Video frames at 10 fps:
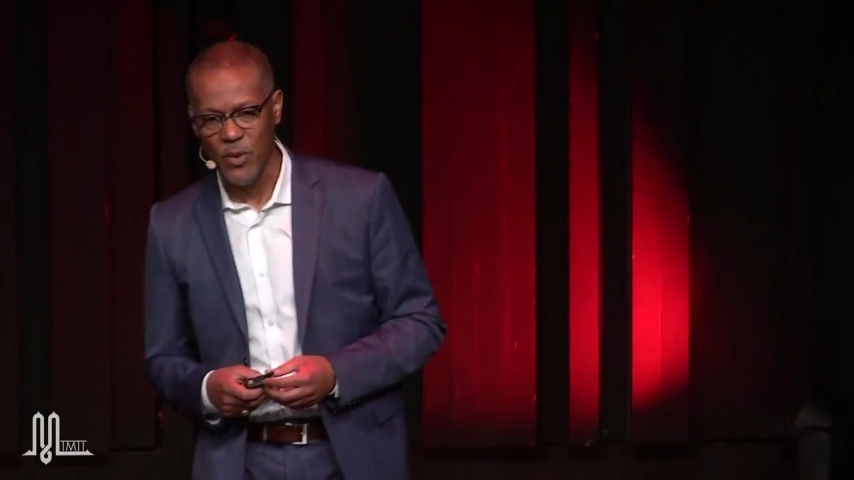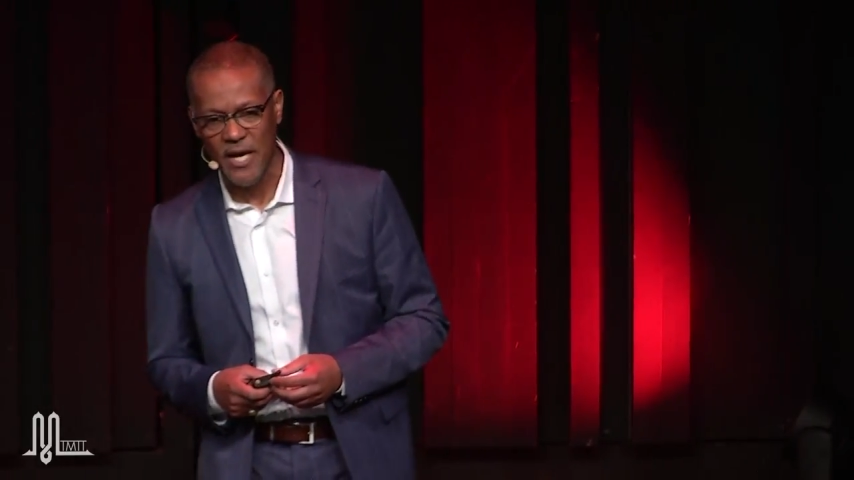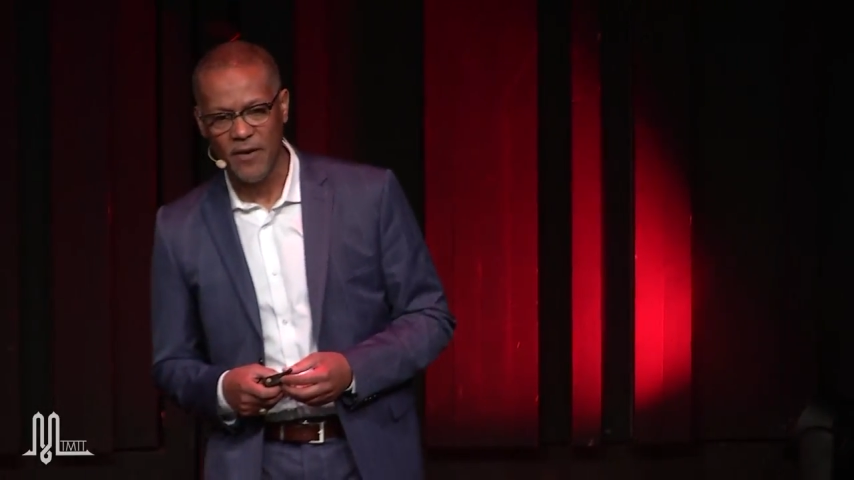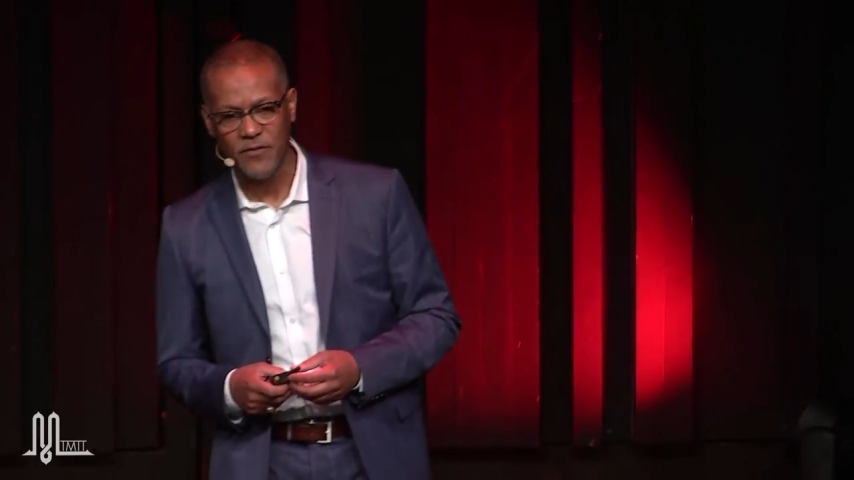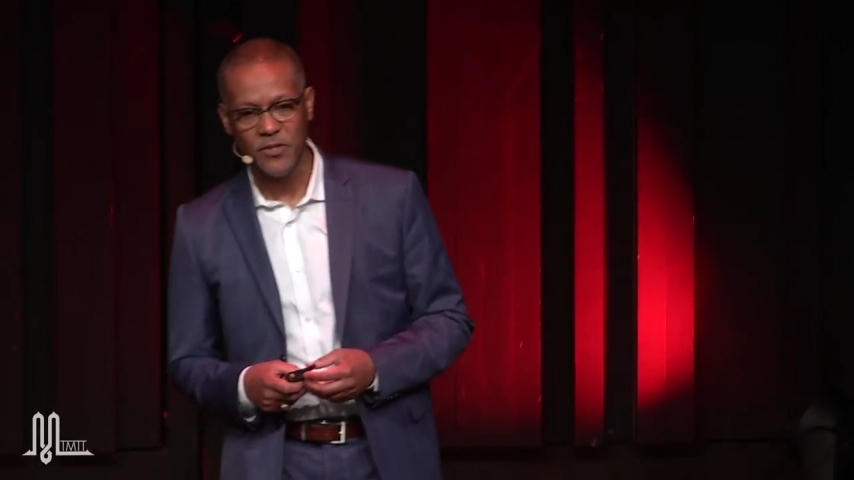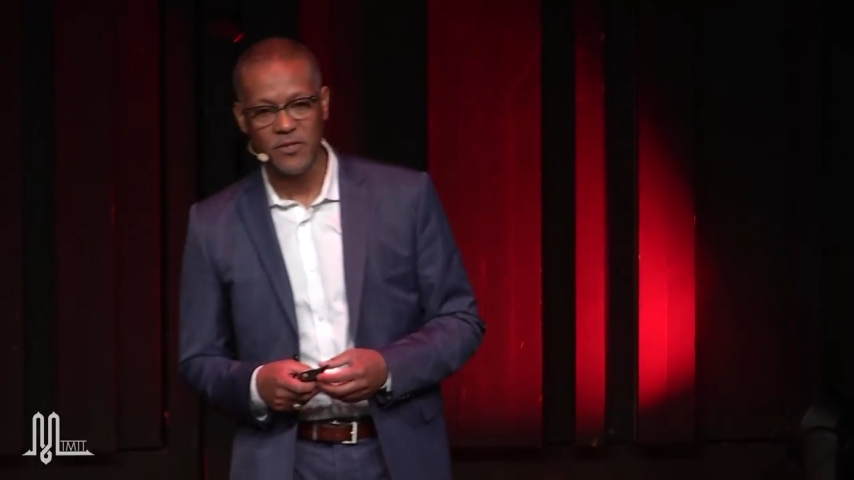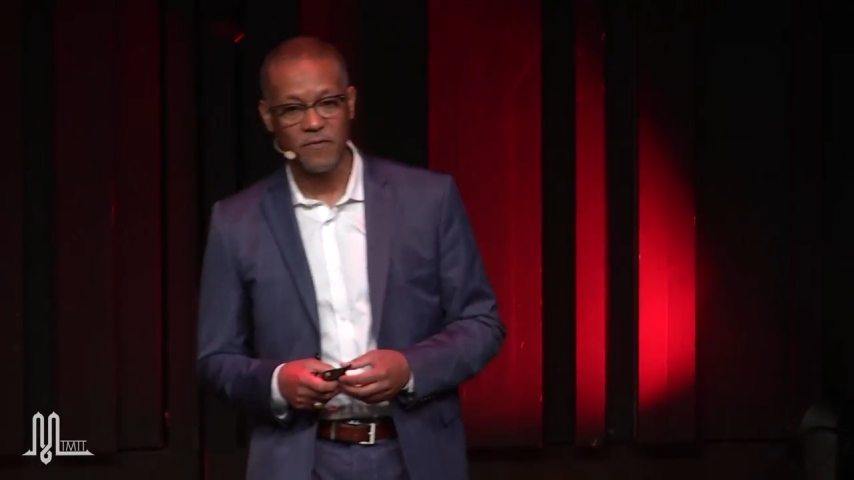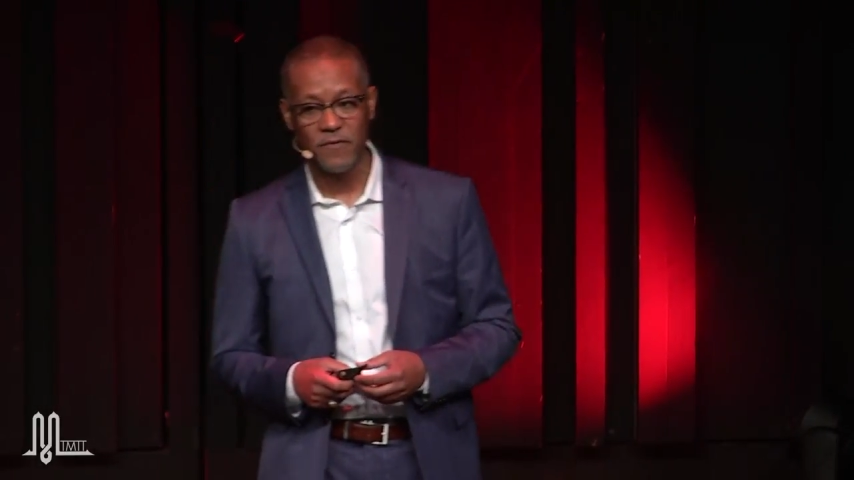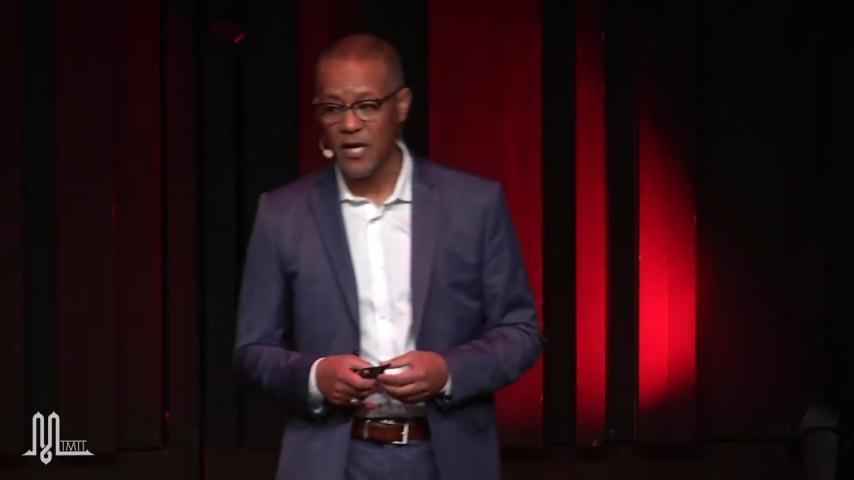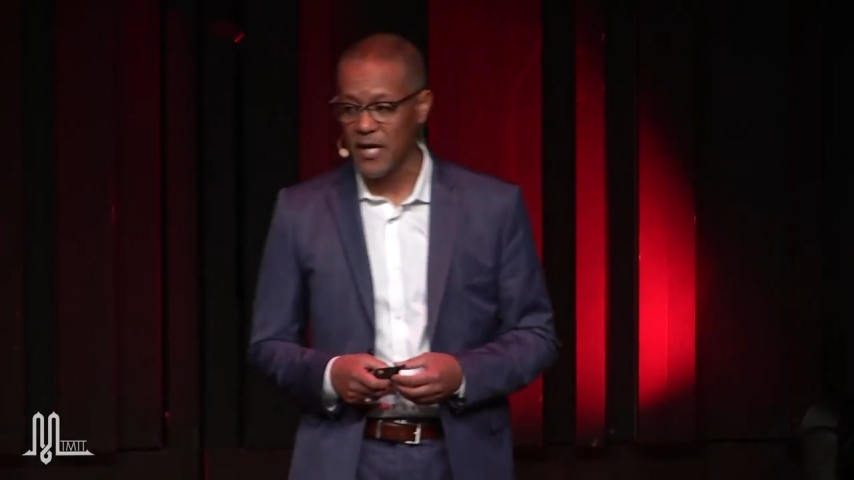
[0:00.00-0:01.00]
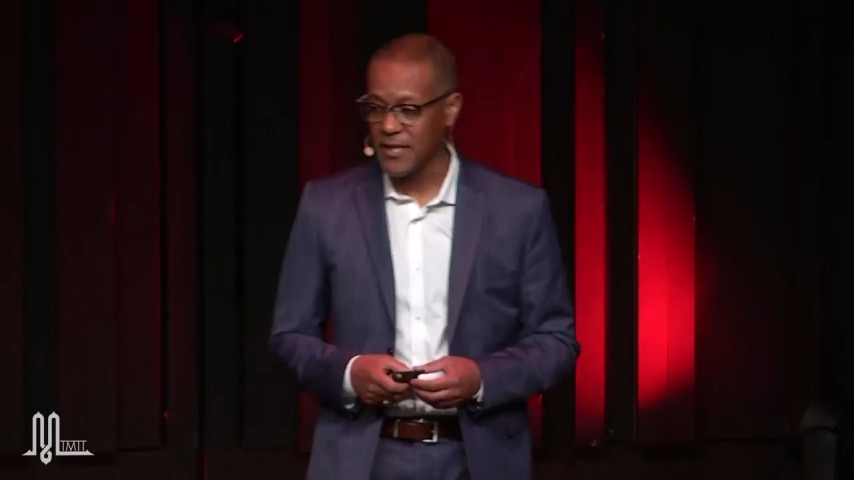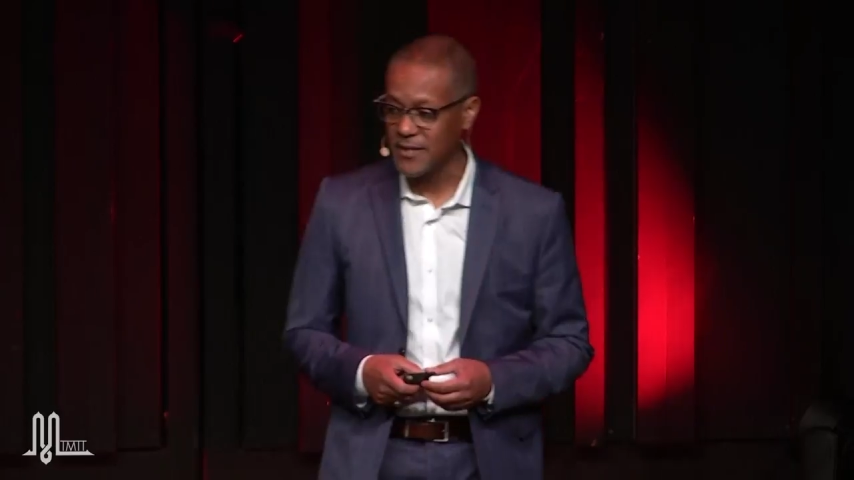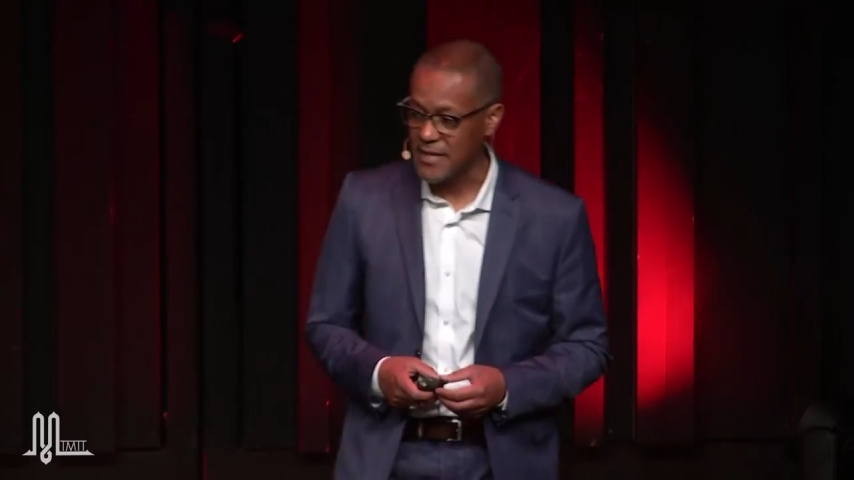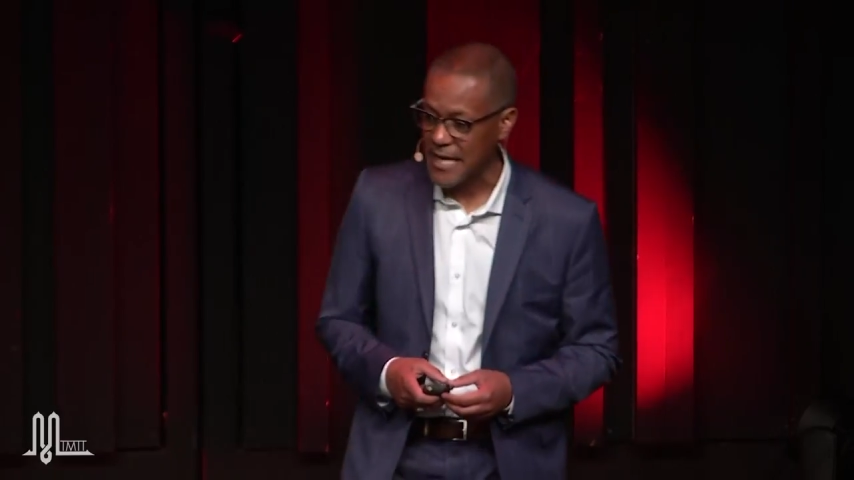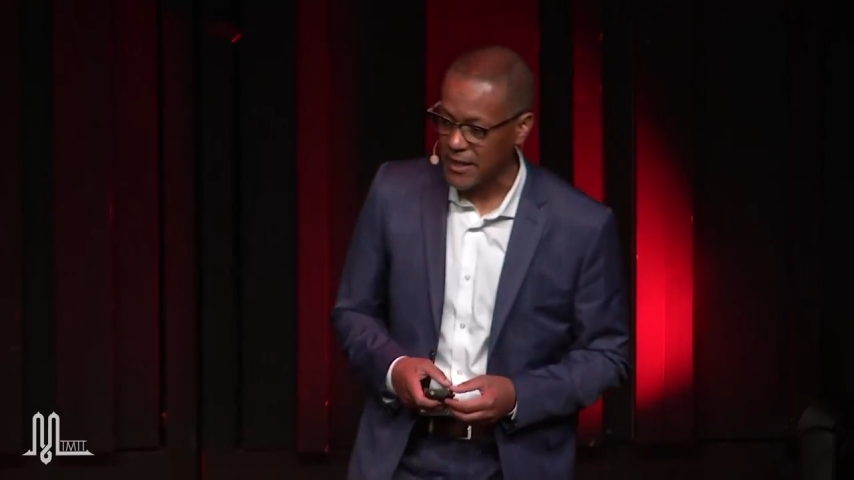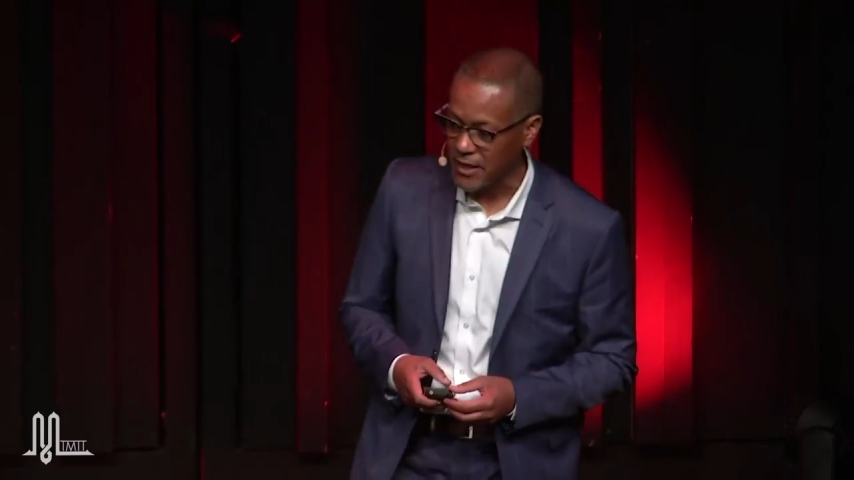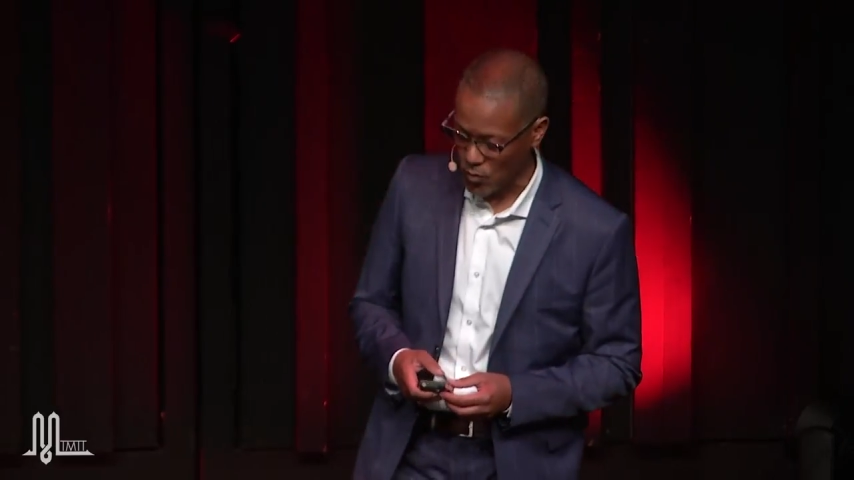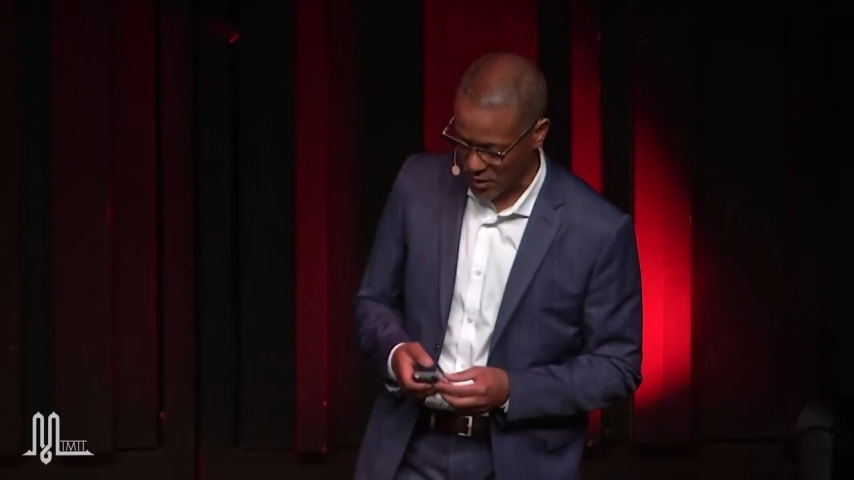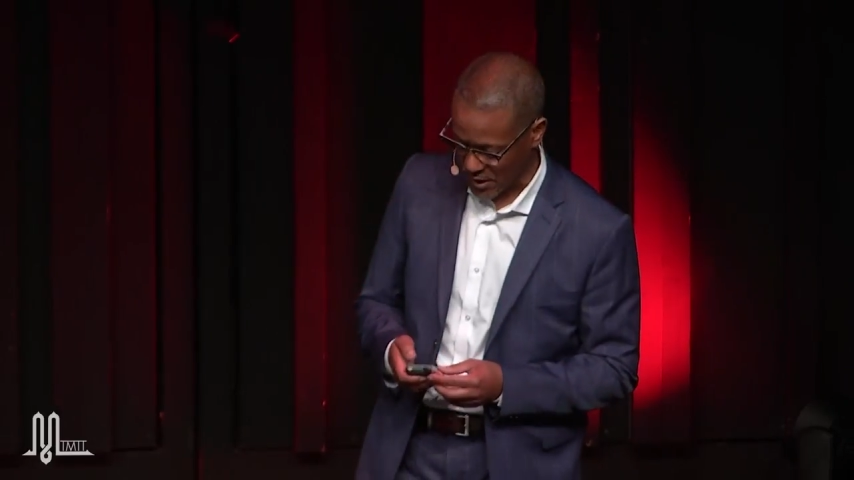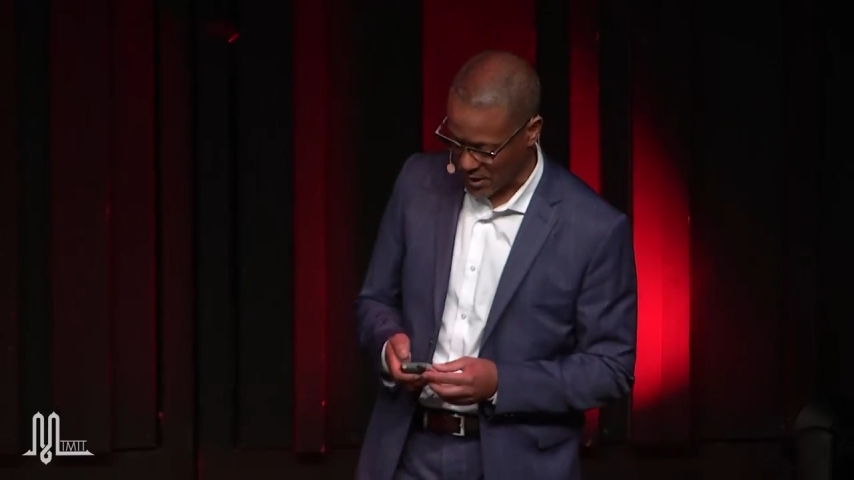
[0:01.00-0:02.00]
we have to define exactly
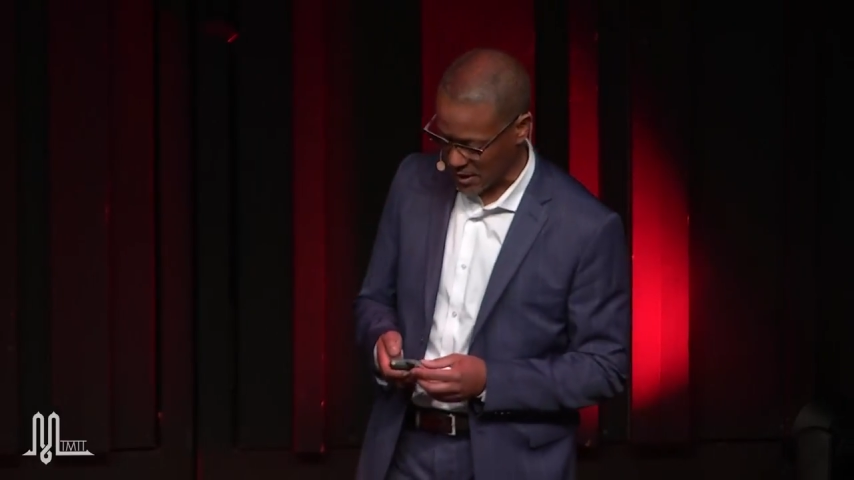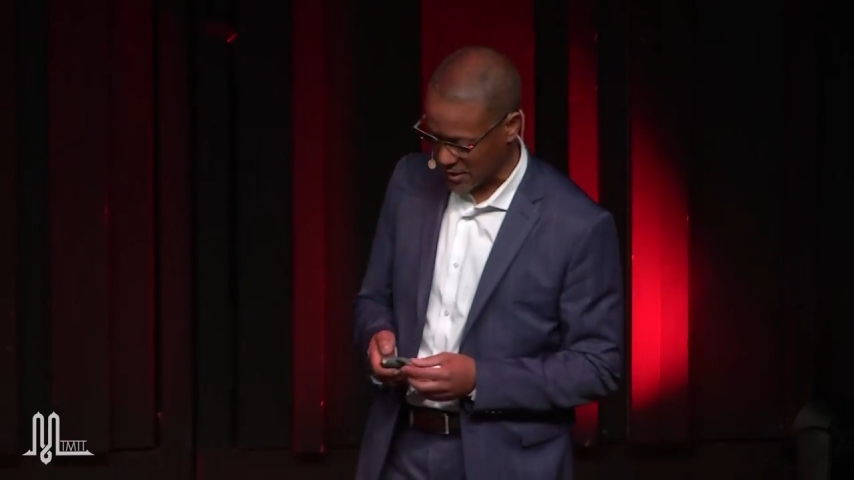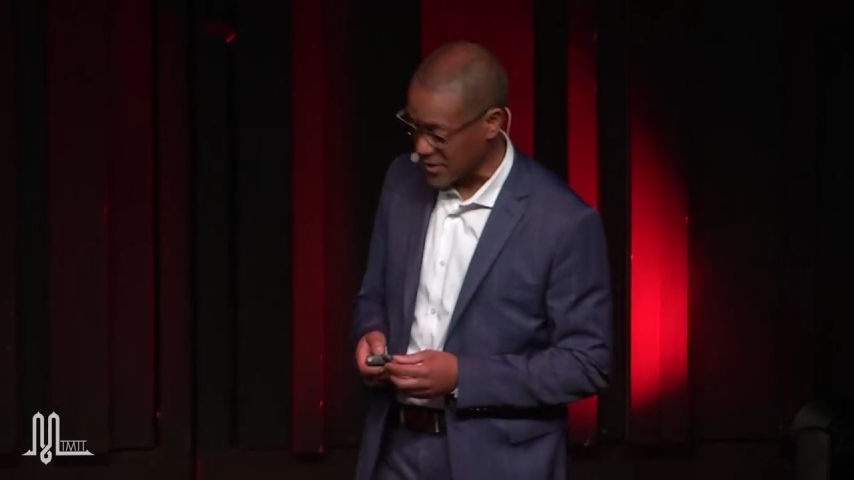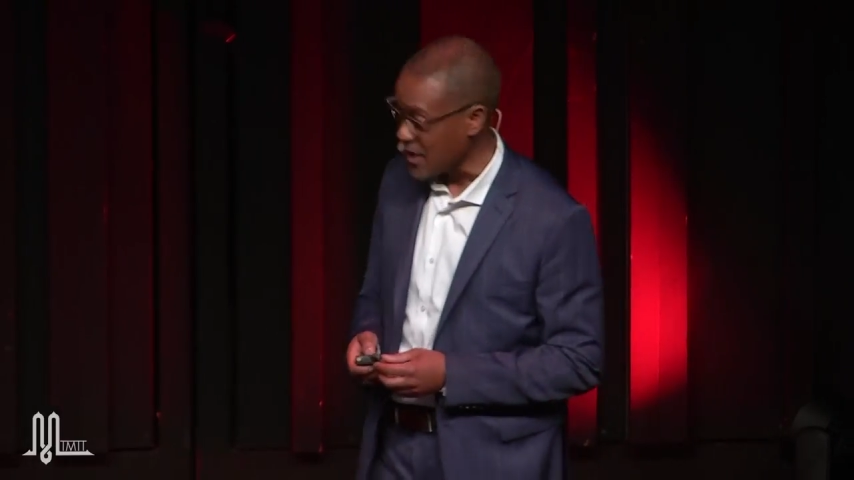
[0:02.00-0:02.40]
what it is